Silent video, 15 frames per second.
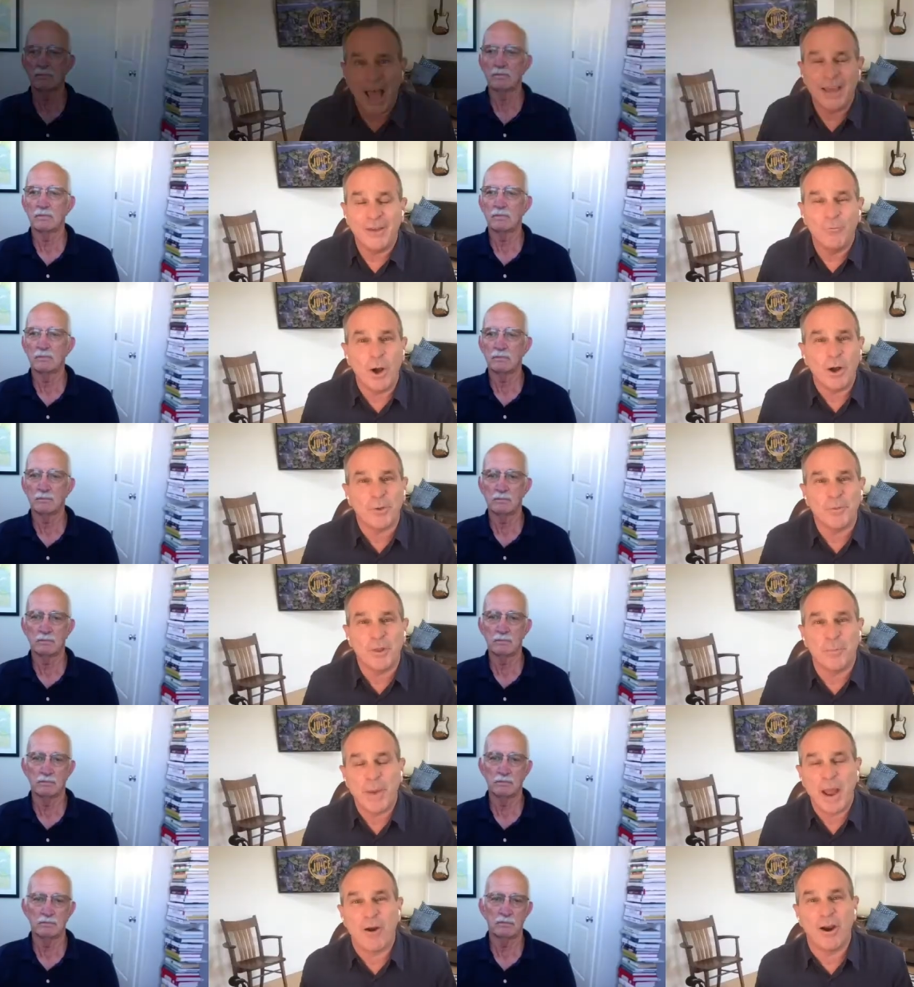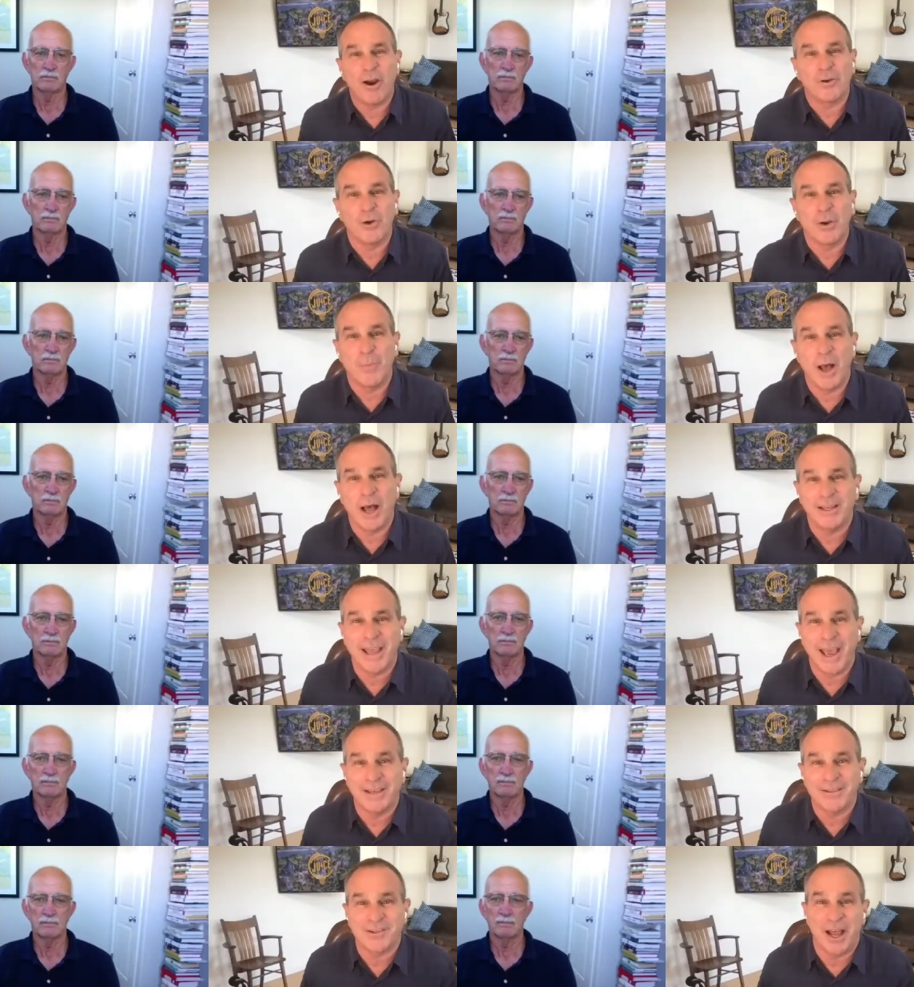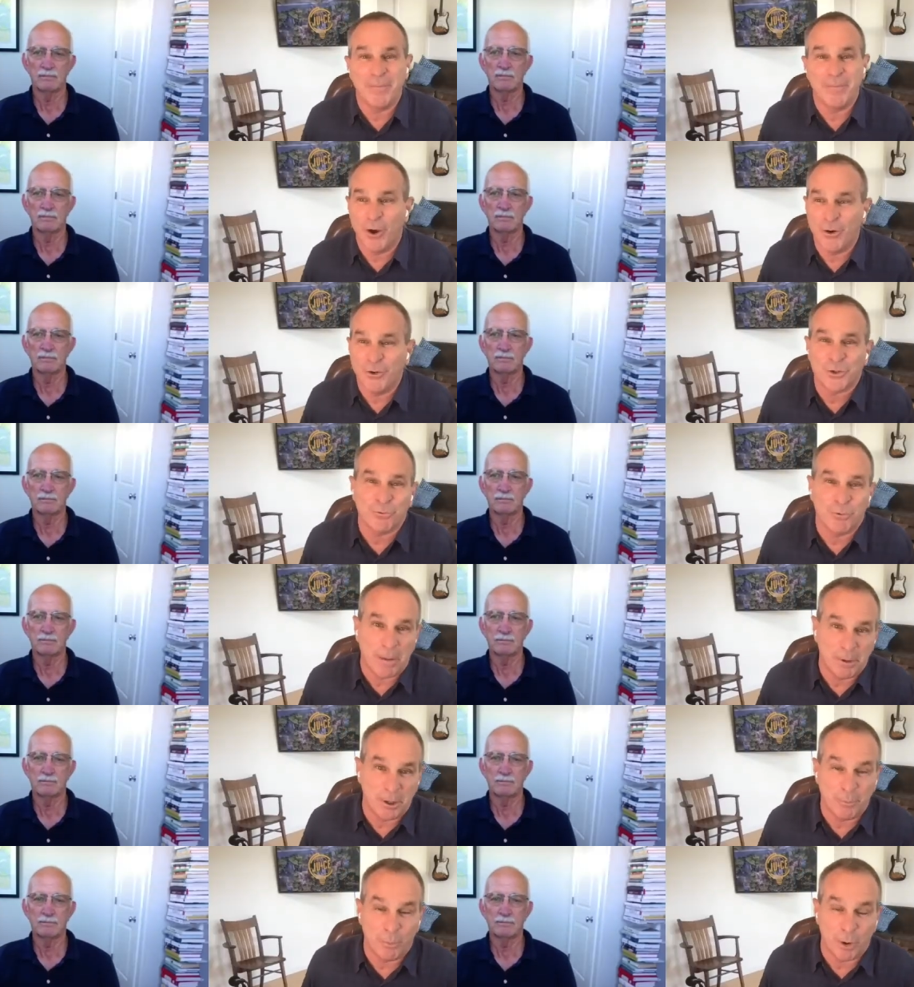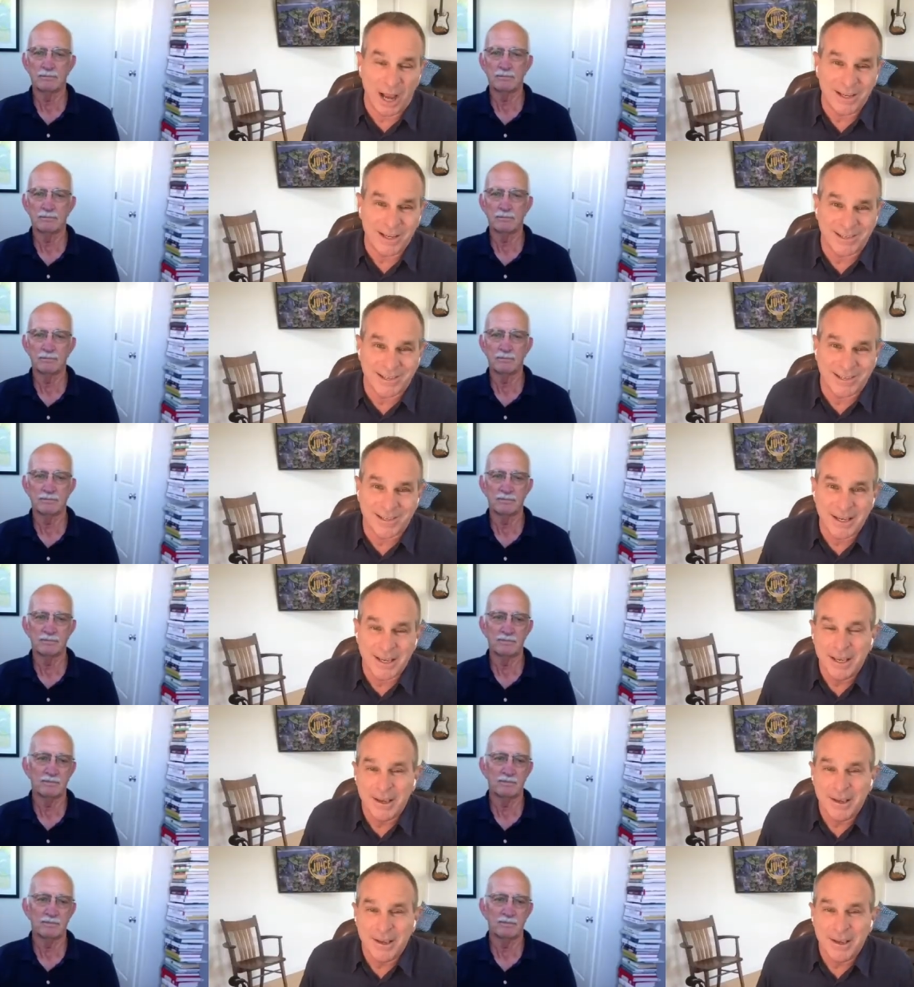Speaker 1: Hi, and welcome to the Power Hungry podcast. I'm the host, Robert Bryce.